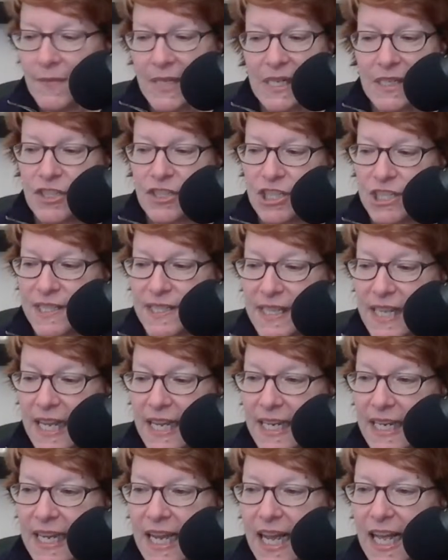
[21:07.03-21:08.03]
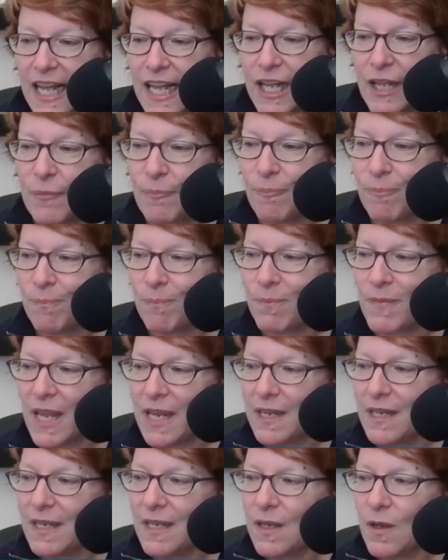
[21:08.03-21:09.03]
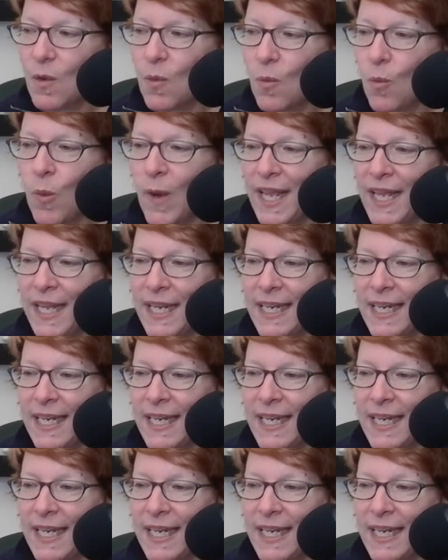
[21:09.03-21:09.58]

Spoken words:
Just like when